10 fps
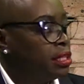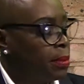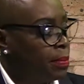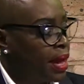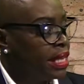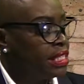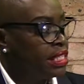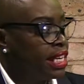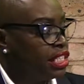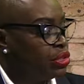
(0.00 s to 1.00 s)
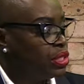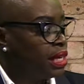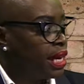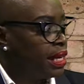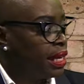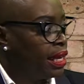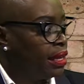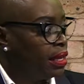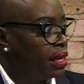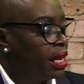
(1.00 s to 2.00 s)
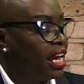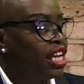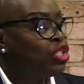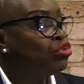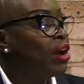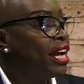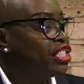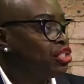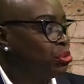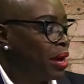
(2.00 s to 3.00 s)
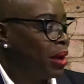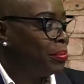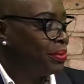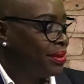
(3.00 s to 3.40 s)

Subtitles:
the medicine that you're taking, it dries you up.